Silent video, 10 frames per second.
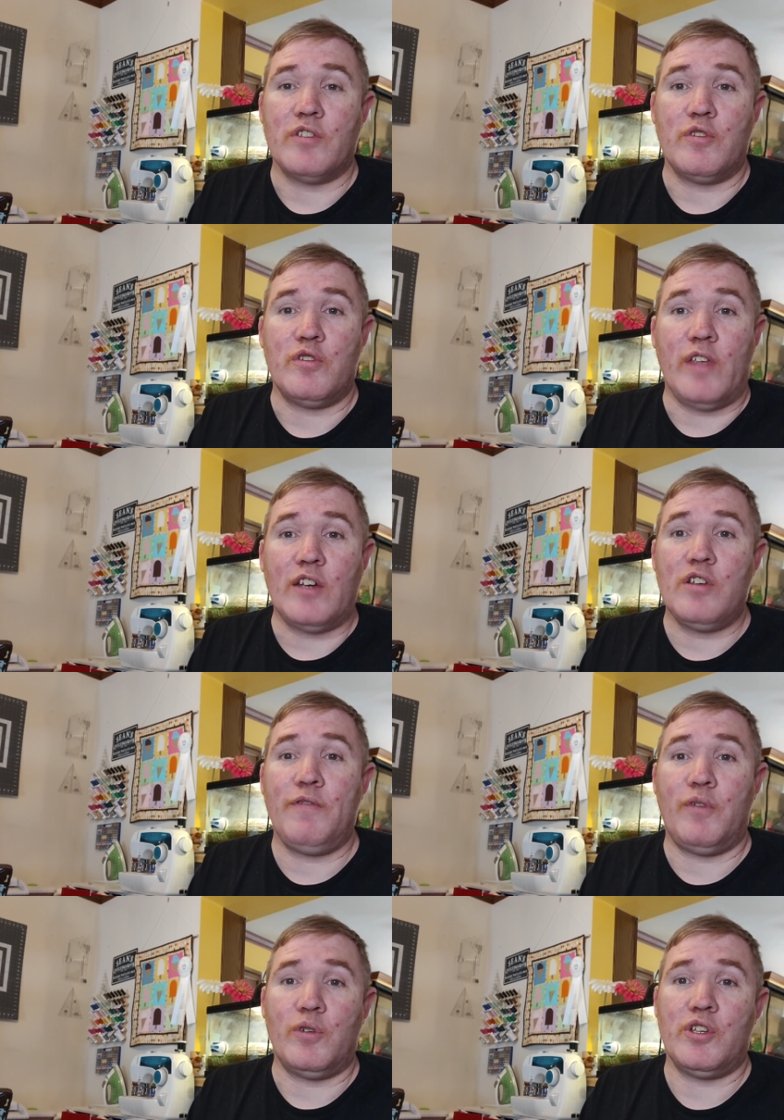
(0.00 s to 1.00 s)
So she was actually
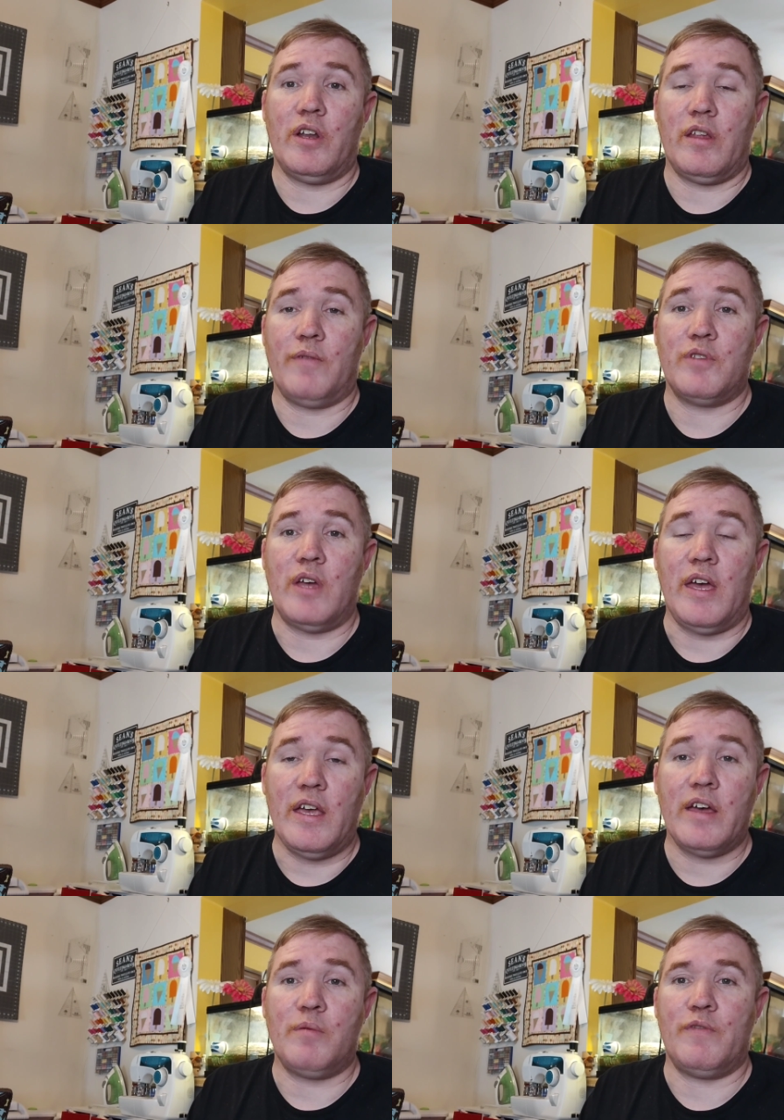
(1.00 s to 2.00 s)
fortunate enough to
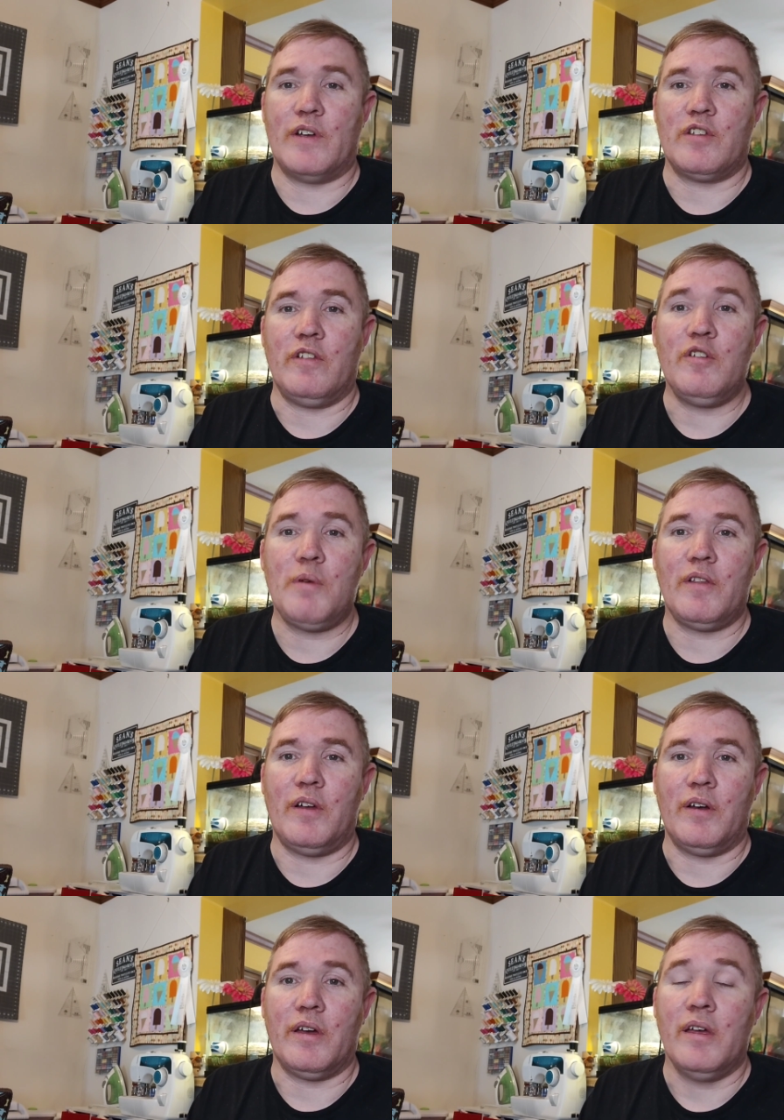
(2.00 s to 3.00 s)
hang out with us a little bit
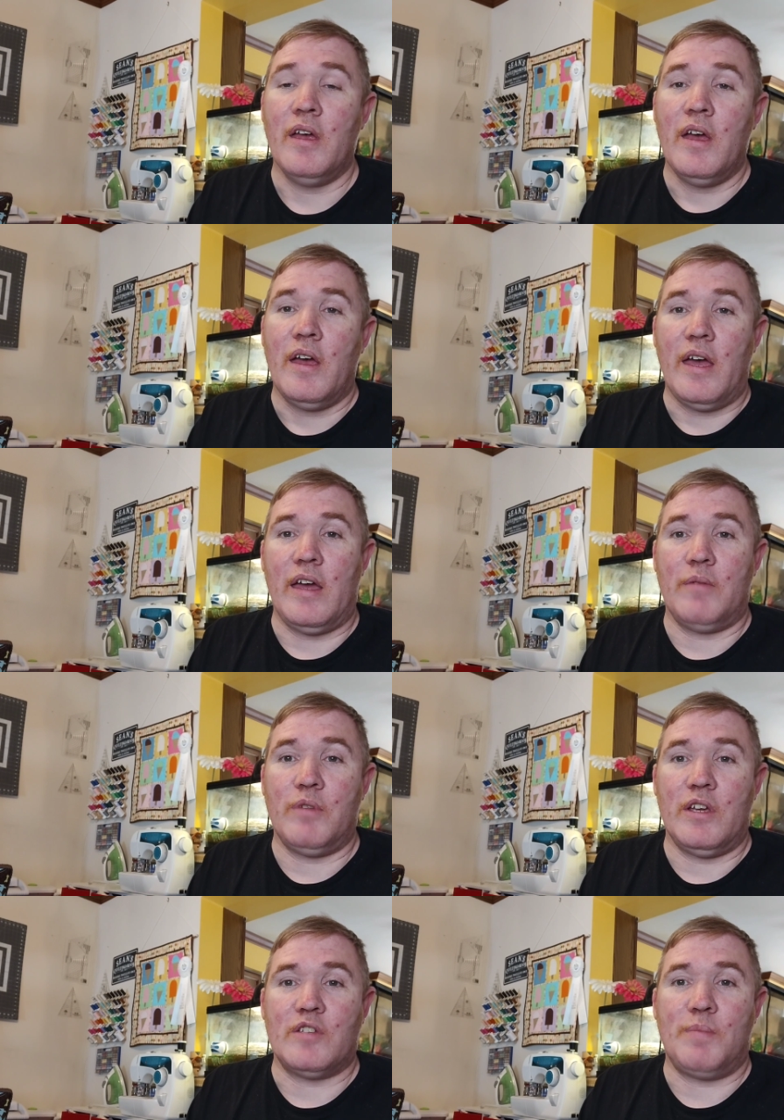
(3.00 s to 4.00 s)
longer and
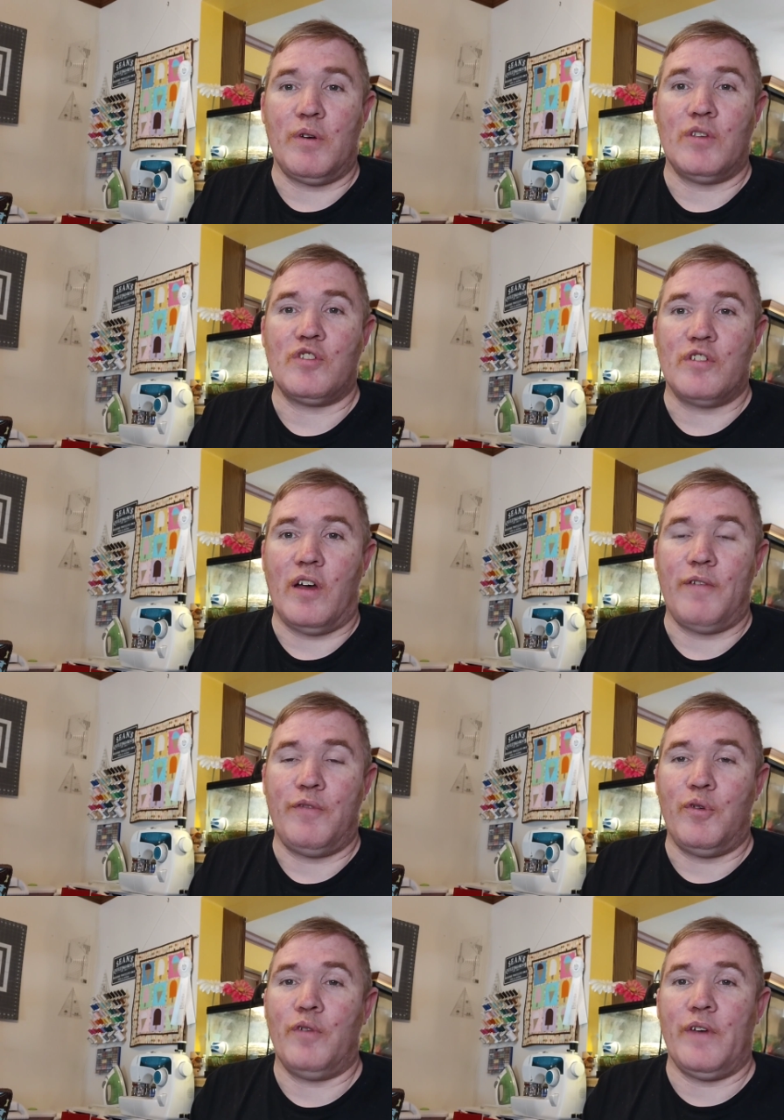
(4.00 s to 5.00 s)
experience July
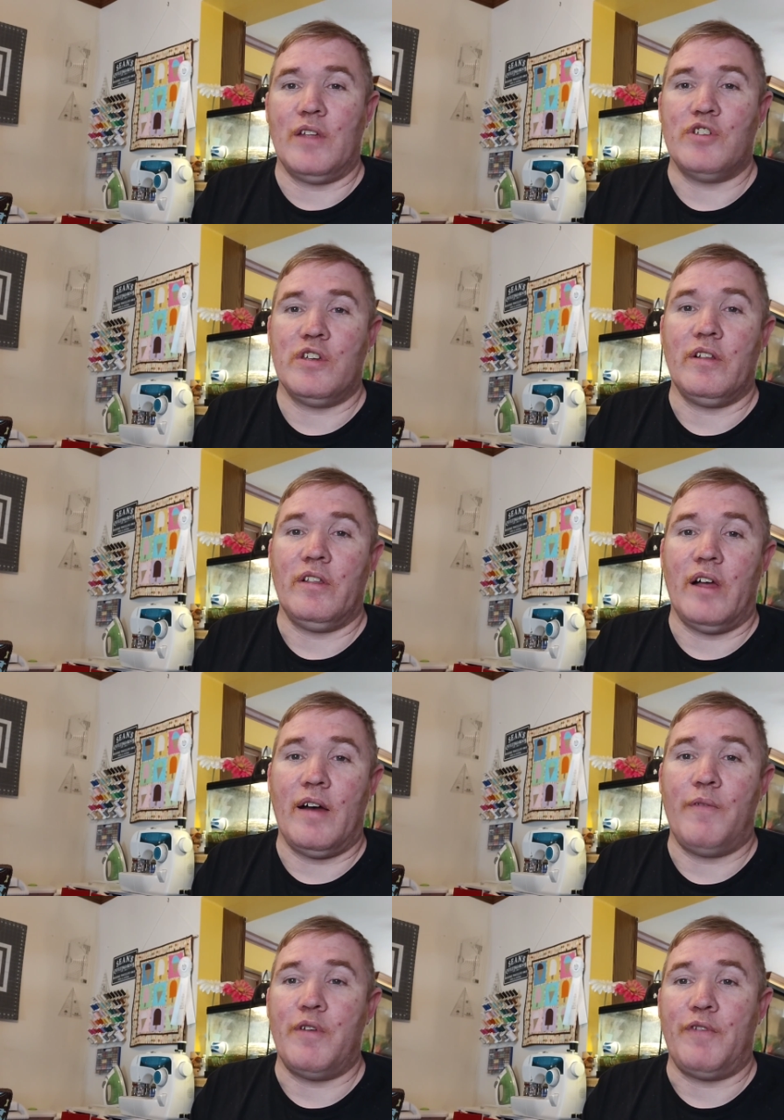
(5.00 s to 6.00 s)
4th, and she
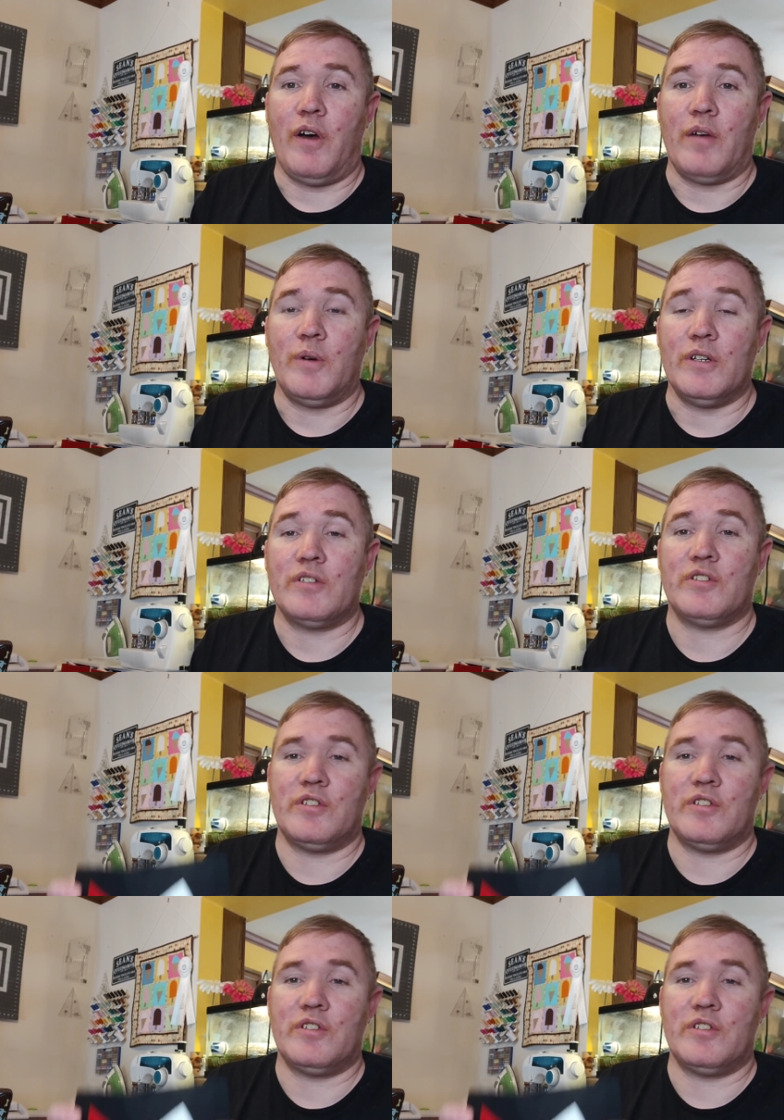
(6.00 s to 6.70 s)
loved the fireworks.